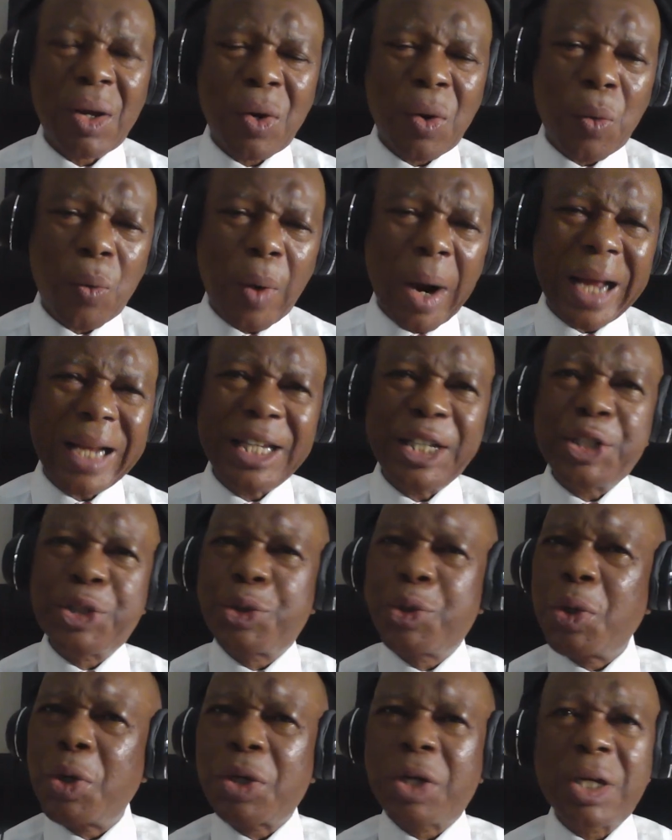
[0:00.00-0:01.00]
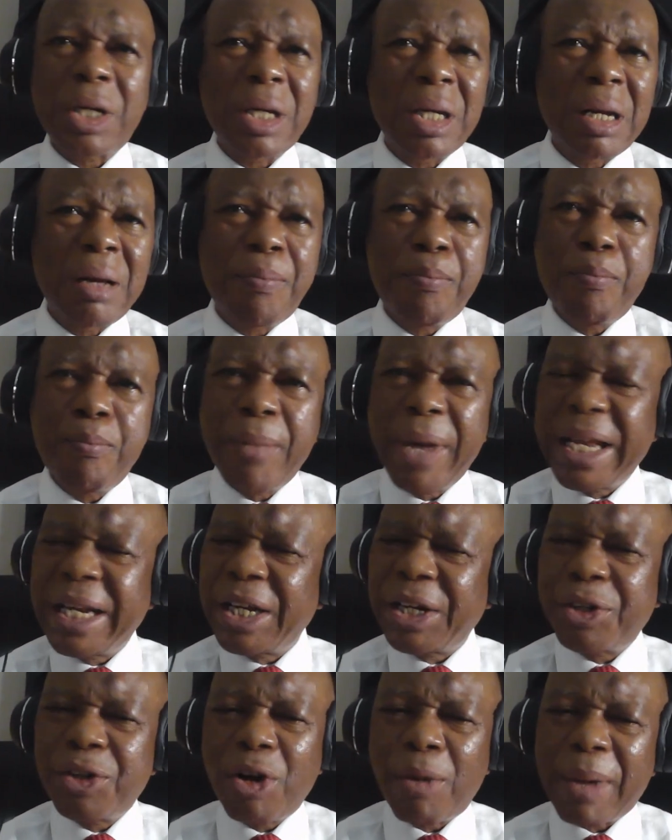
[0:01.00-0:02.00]
While it took many
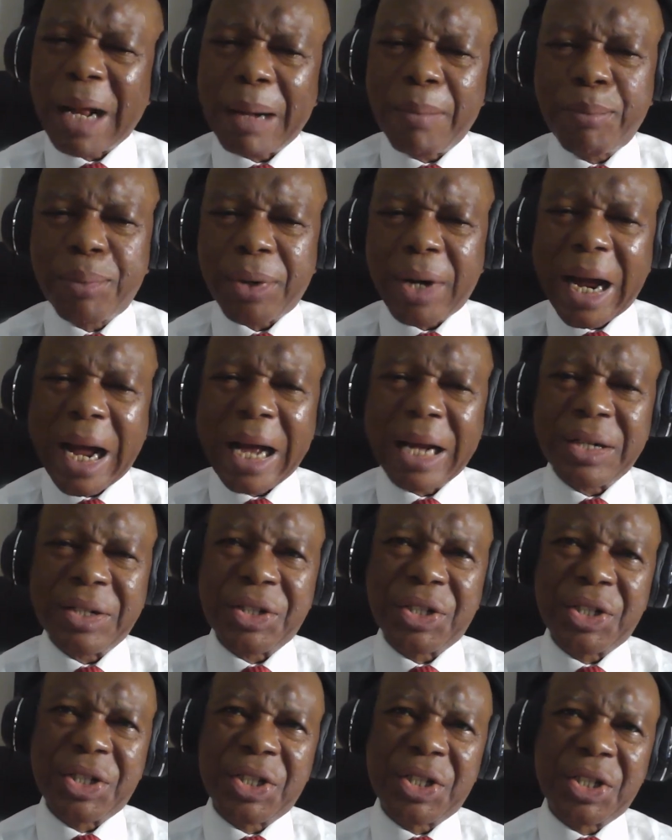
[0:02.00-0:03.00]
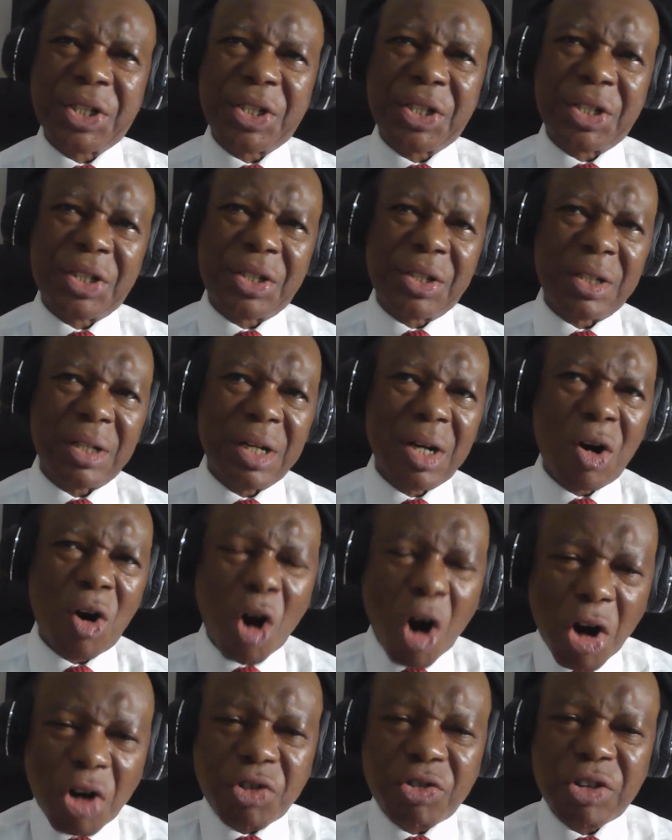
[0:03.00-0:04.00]
global brands
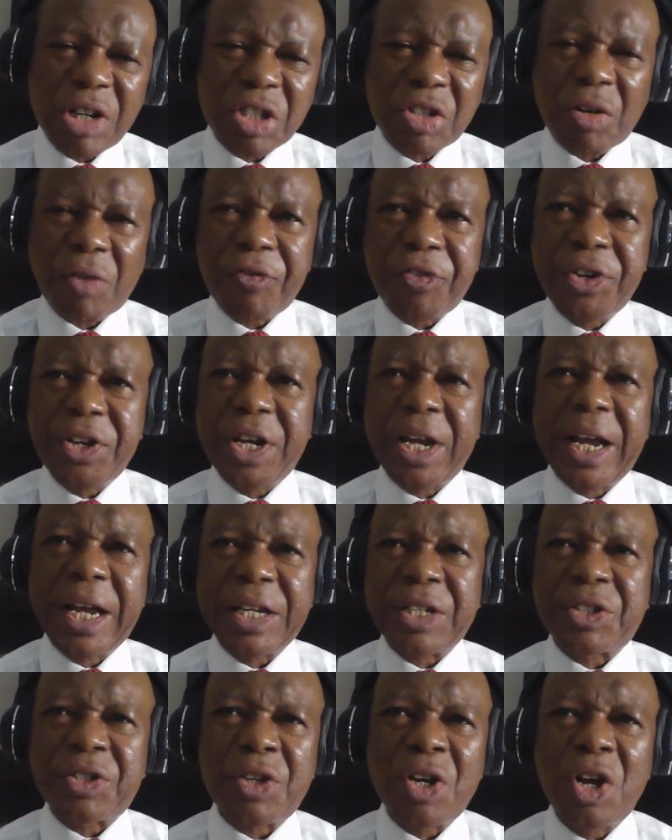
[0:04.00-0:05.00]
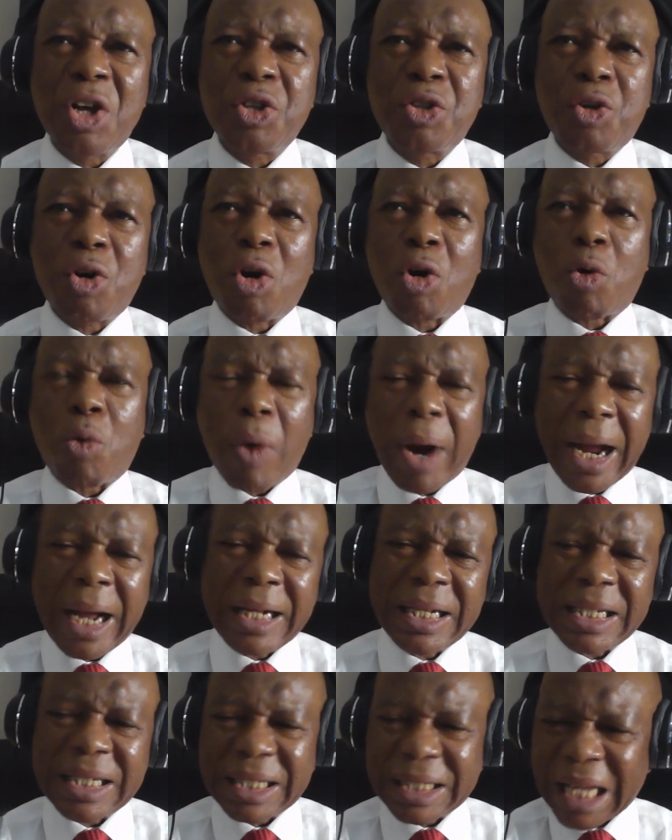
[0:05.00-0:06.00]
hundreds of years to acquire
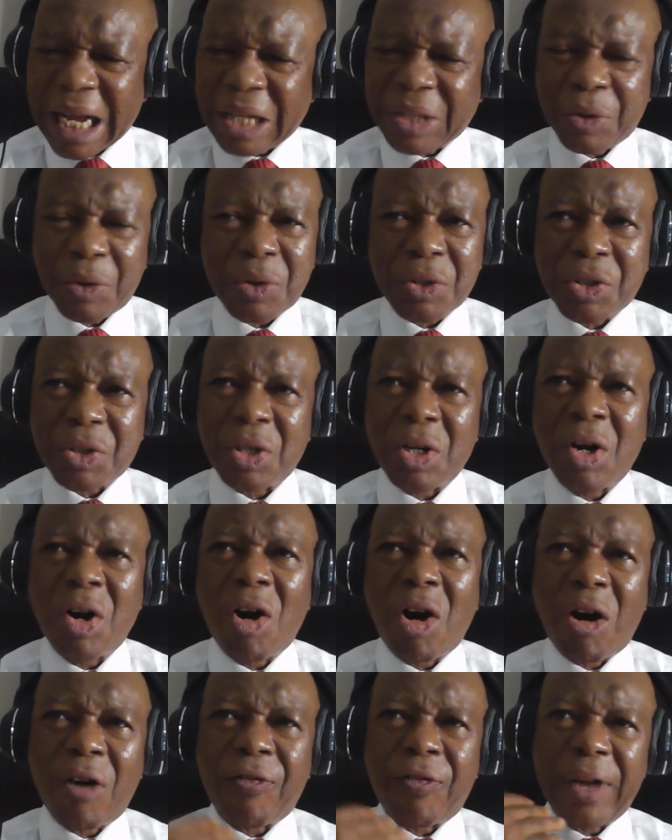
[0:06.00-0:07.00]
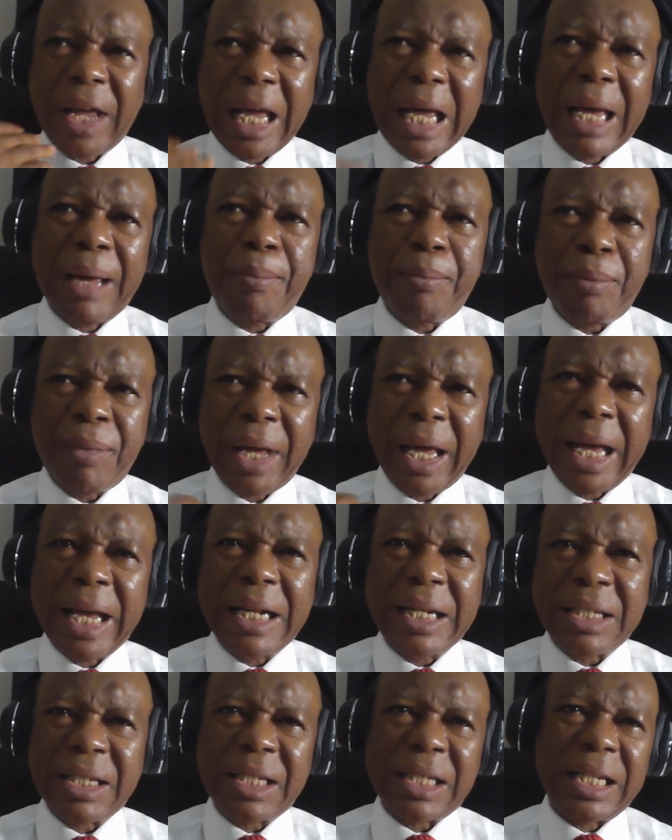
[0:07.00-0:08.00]
the status of
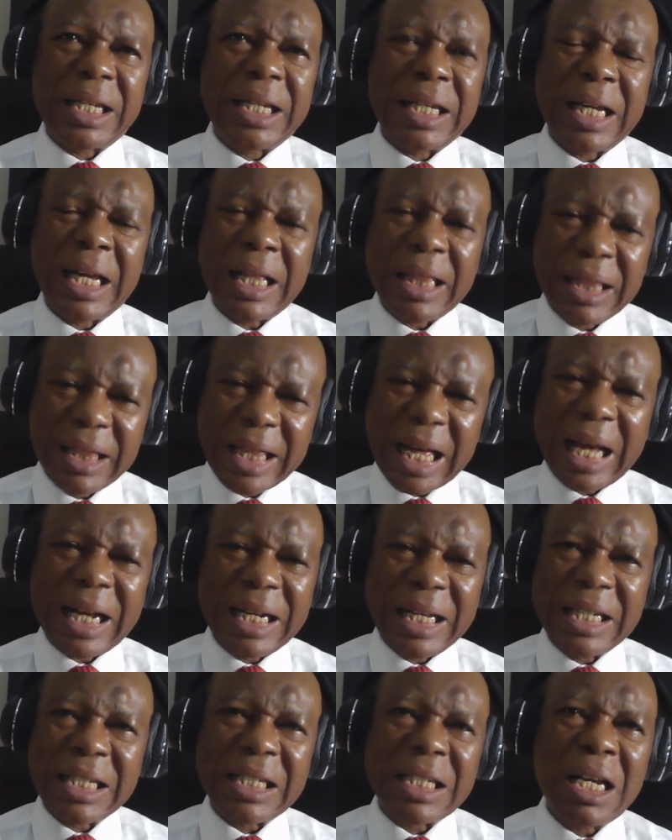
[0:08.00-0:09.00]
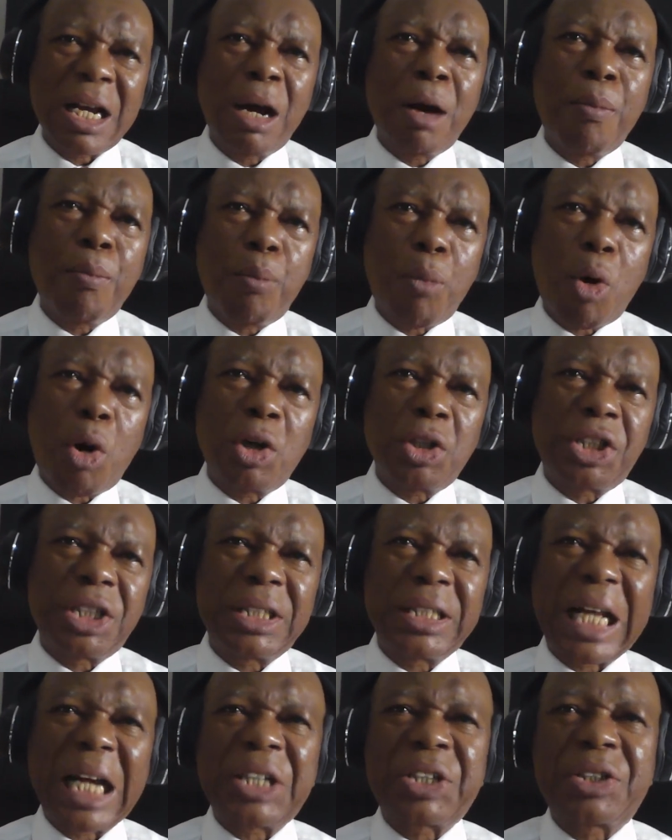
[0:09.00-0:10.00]
MNC, that is,
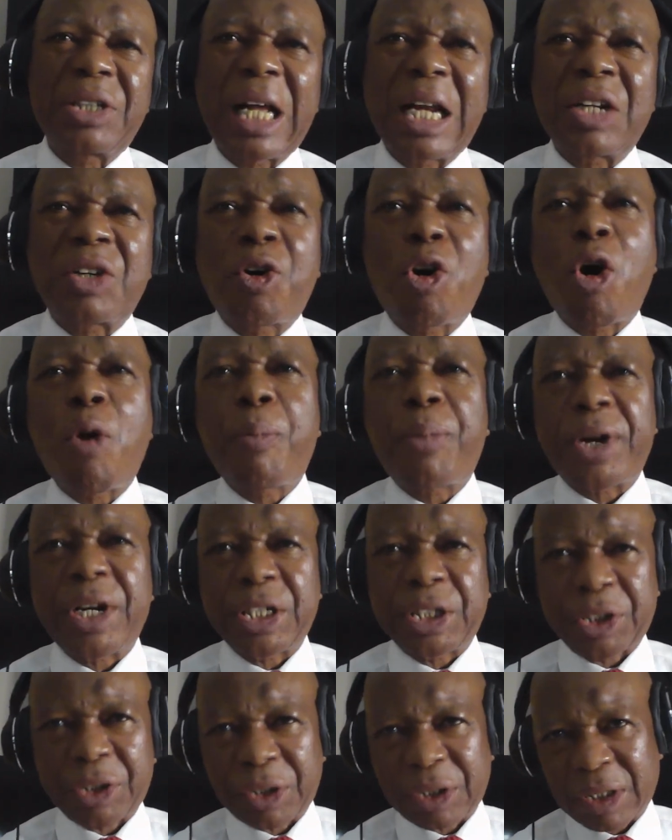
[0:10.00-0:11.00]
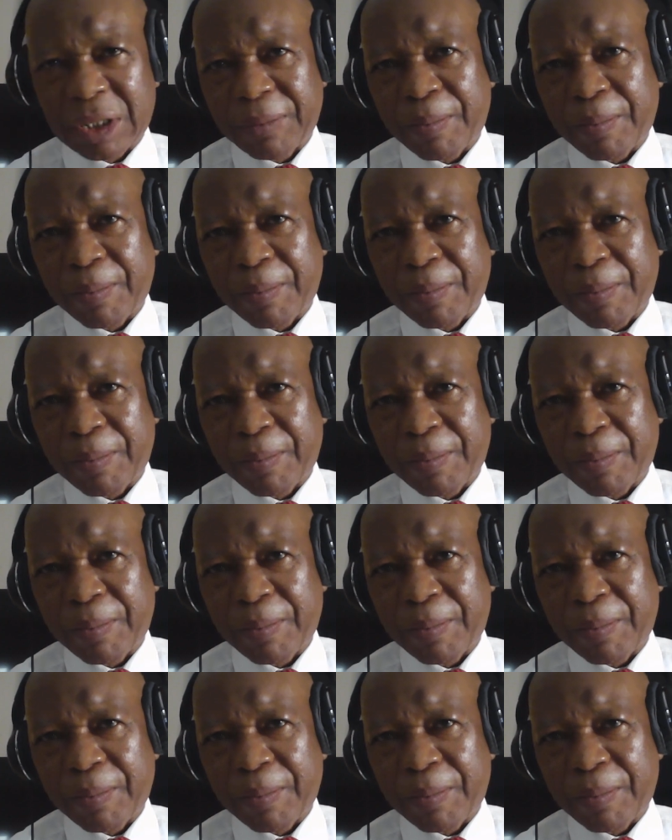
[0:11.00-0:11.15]
multinational corporations,